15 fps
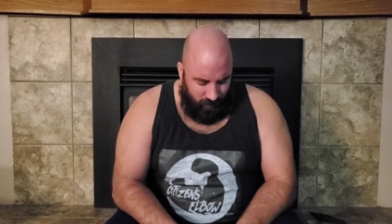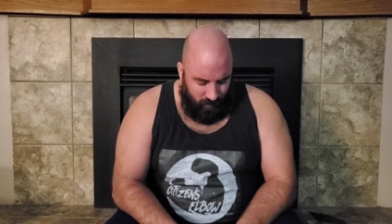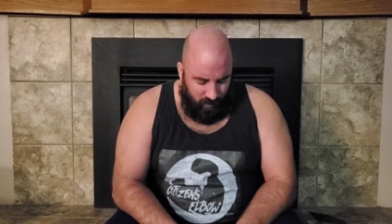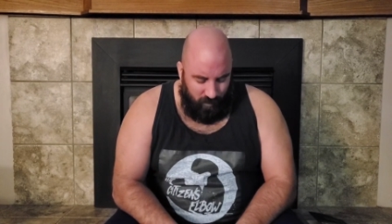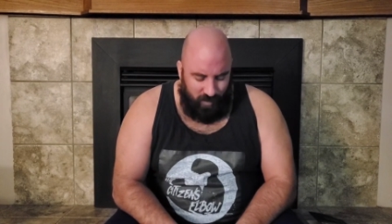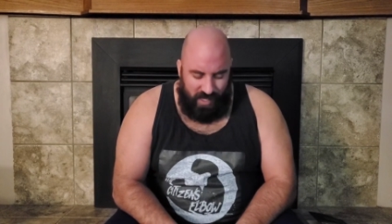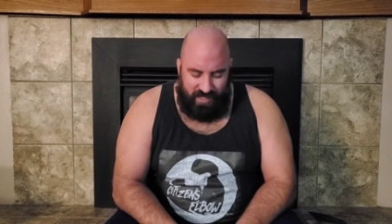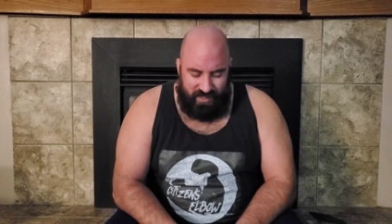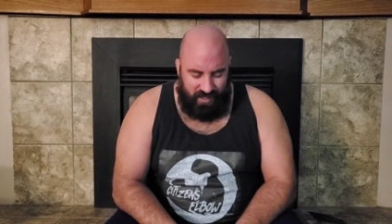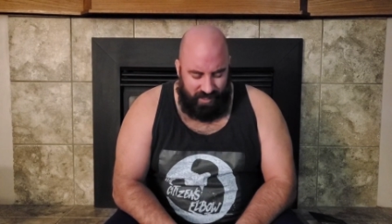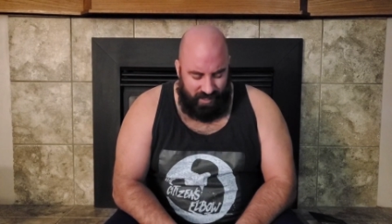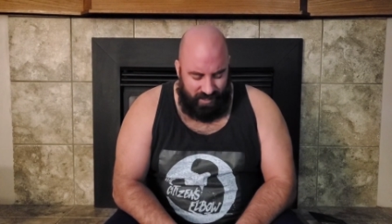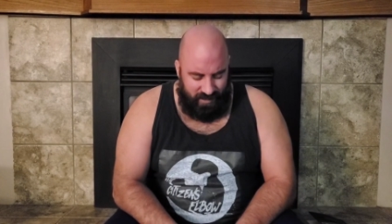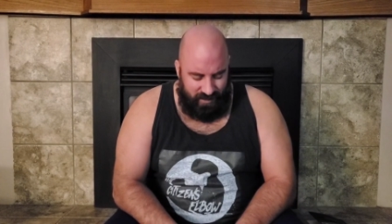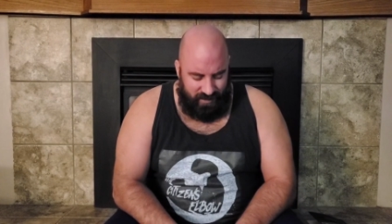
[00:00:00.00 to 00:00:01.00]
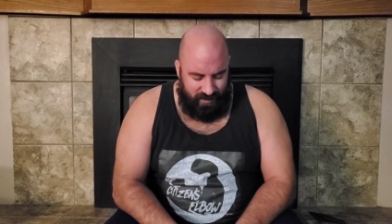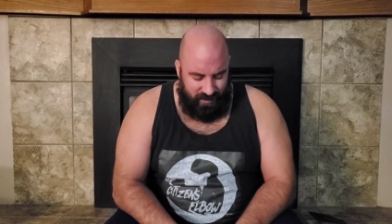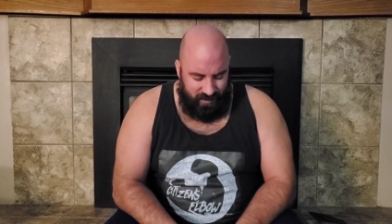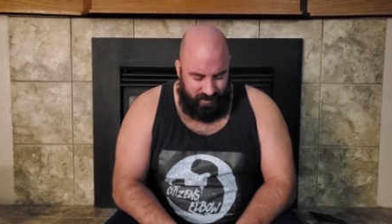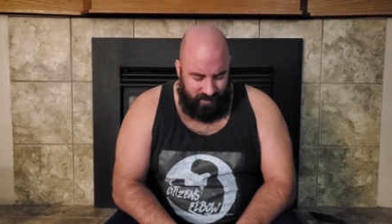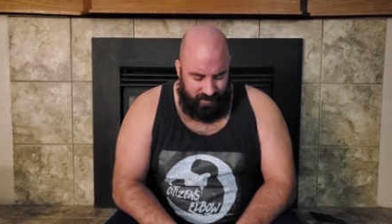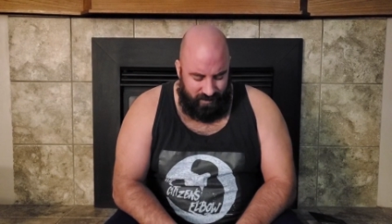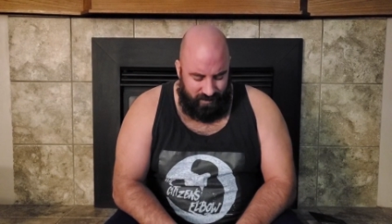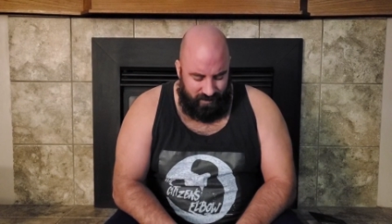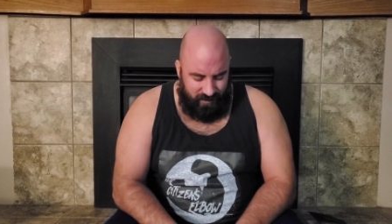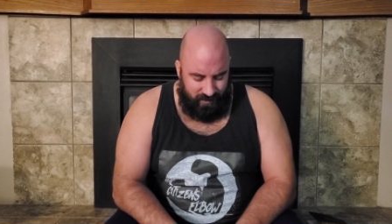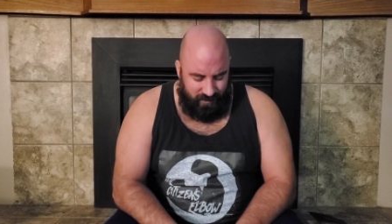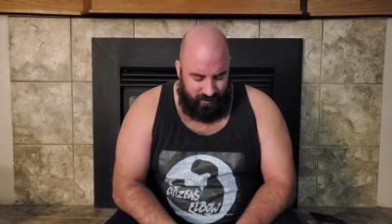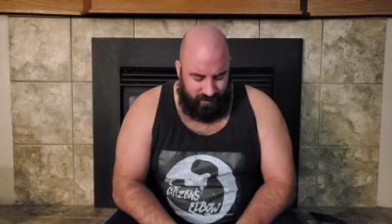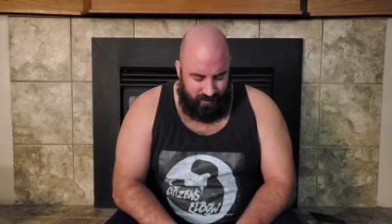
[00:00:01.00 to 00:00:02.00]
What a blessing it is
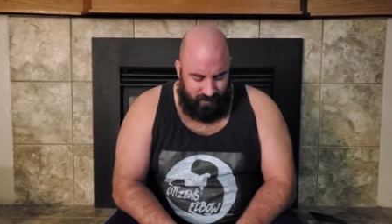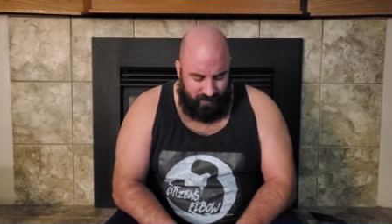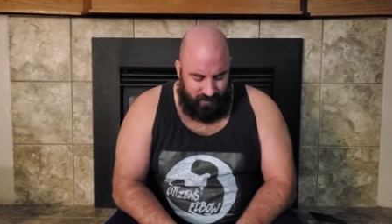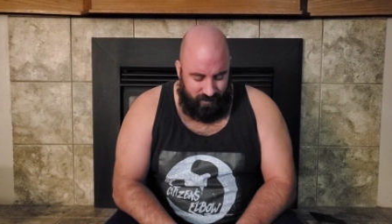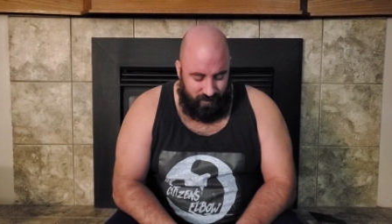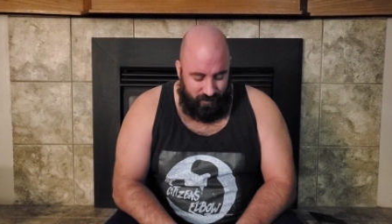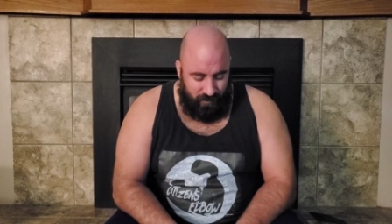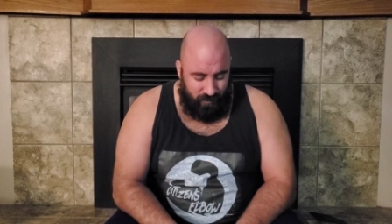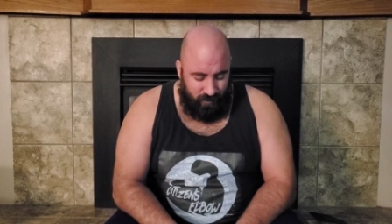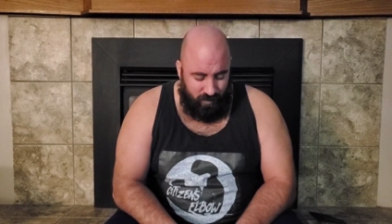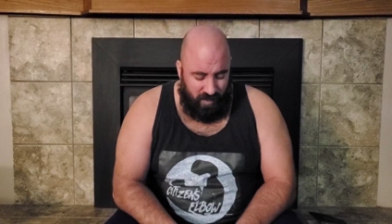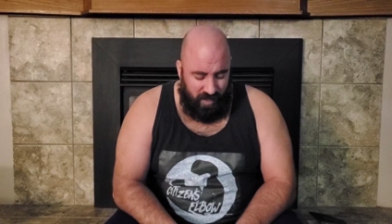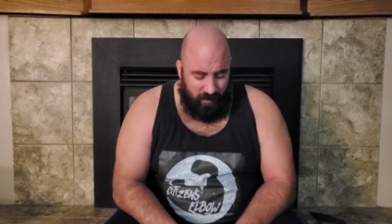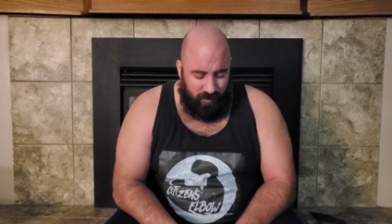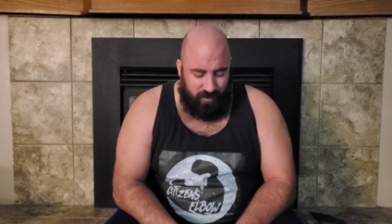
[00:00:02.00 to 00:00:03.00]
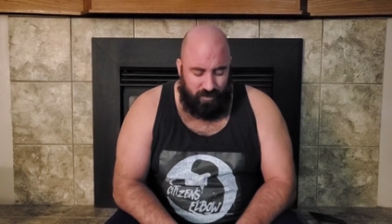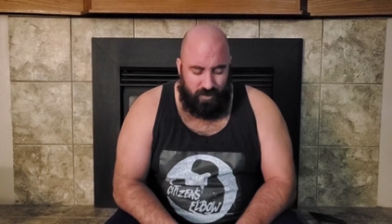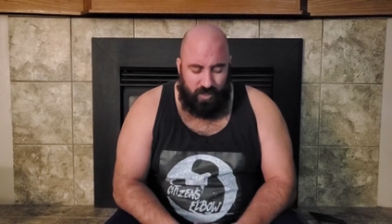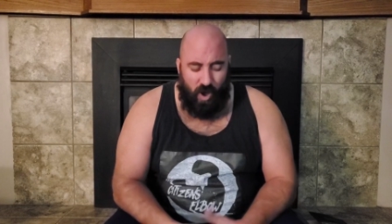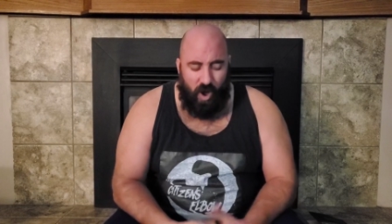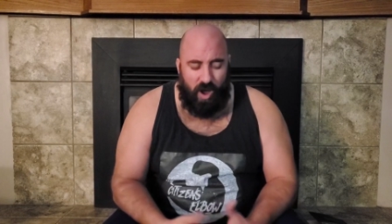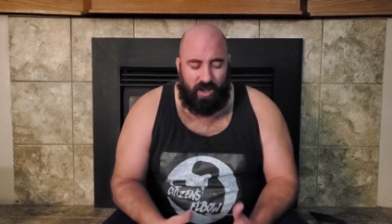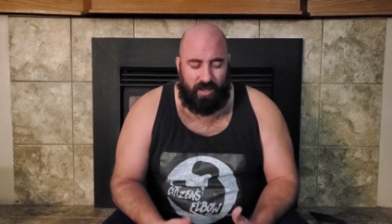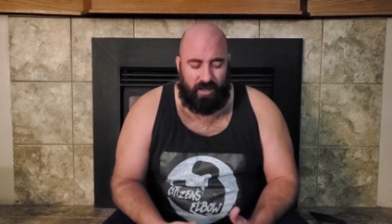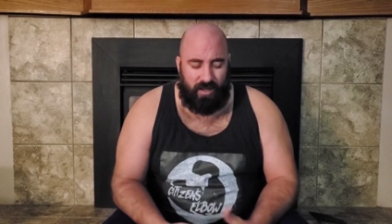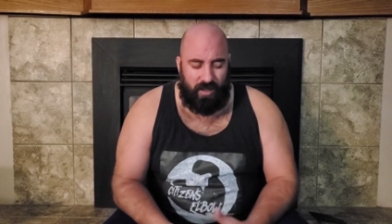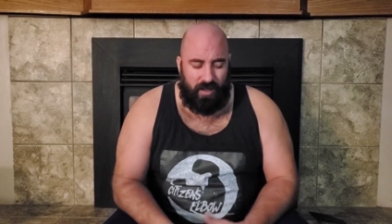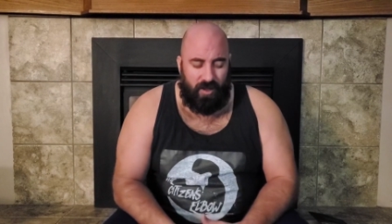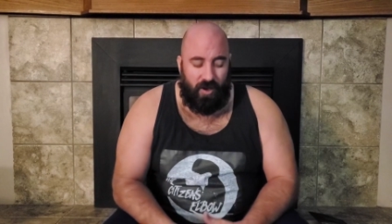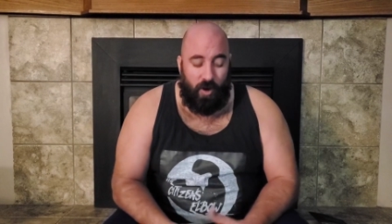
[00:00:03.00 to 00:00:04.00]
to be able to talk
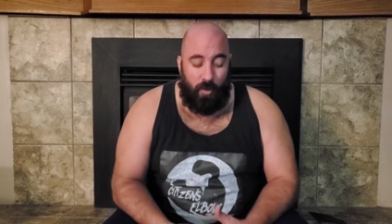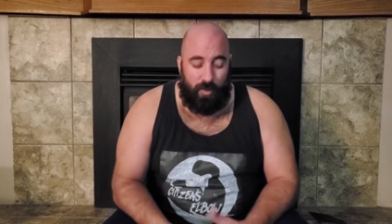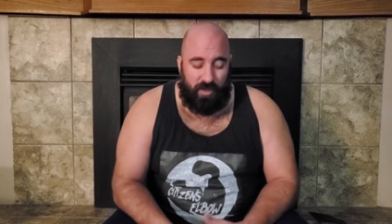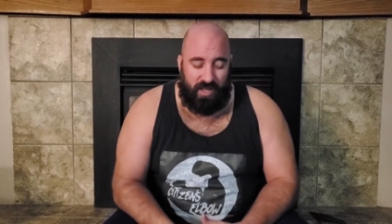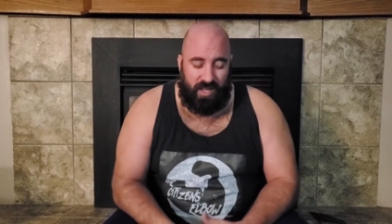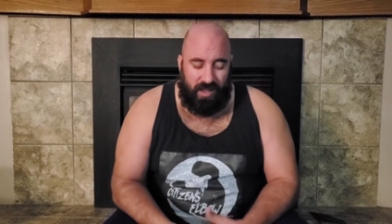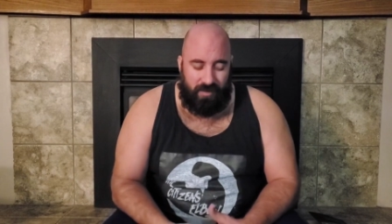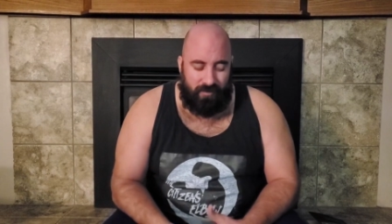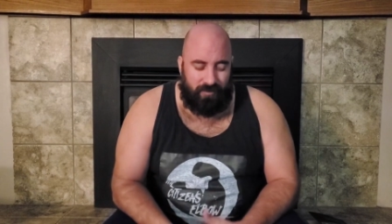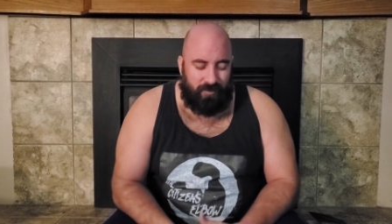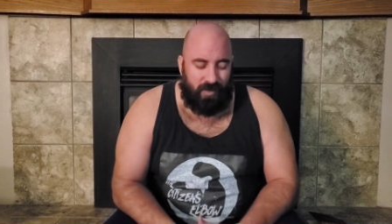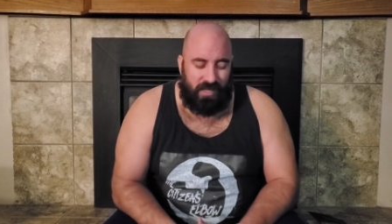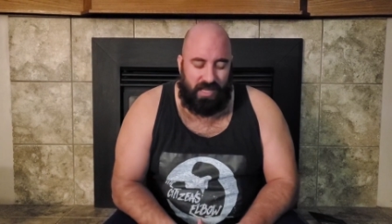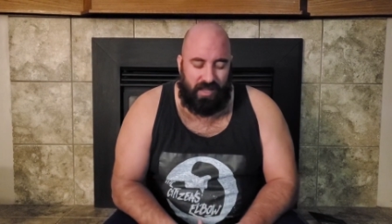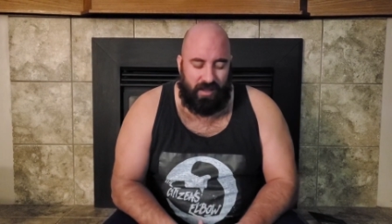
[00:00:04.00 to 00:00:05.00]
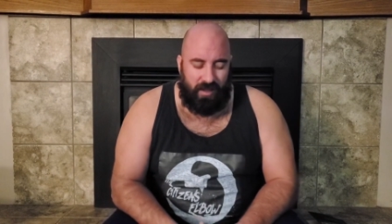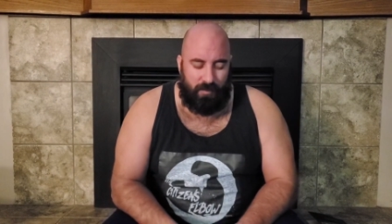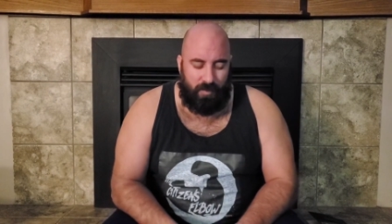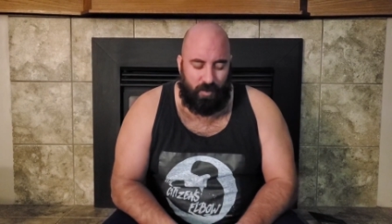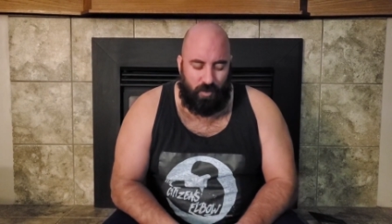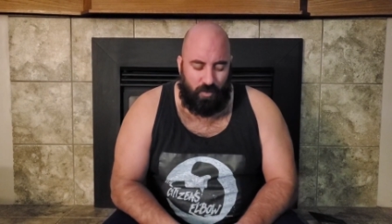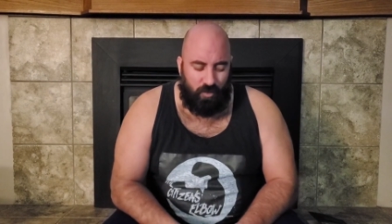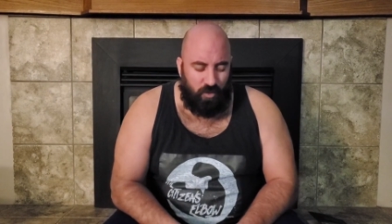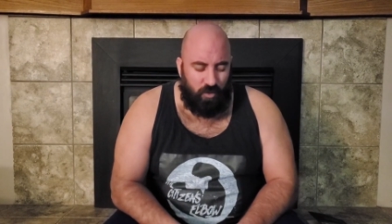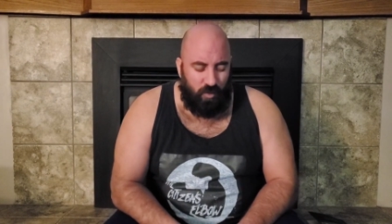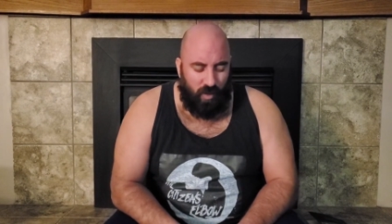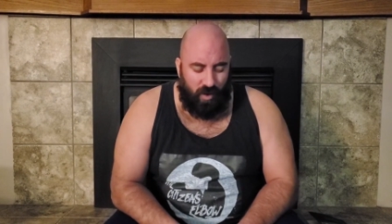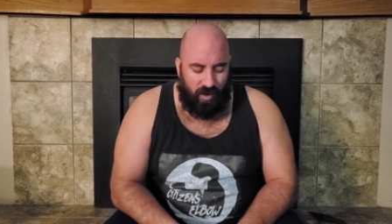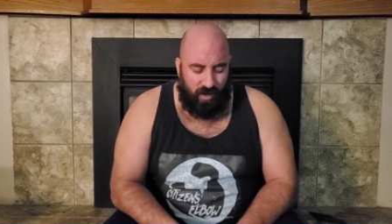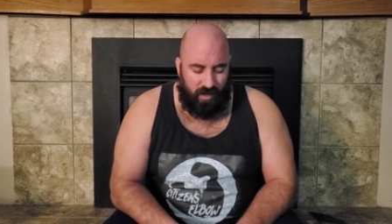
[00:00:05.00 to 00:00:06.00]
openly and freely about who
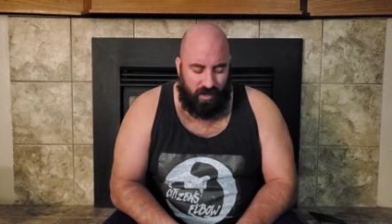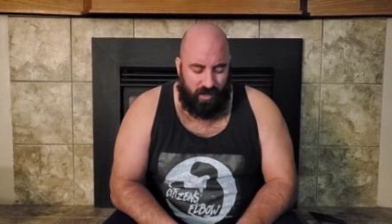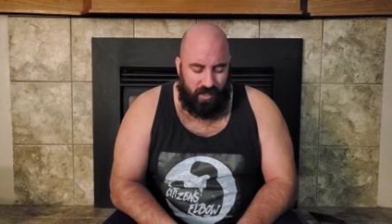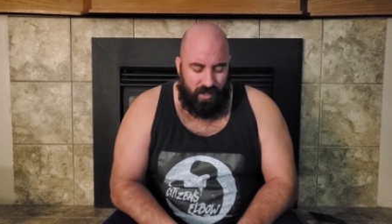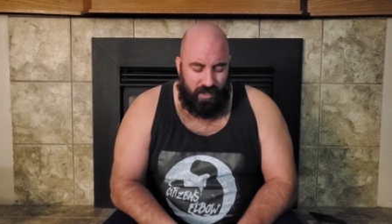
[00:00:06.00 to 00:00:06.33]
you are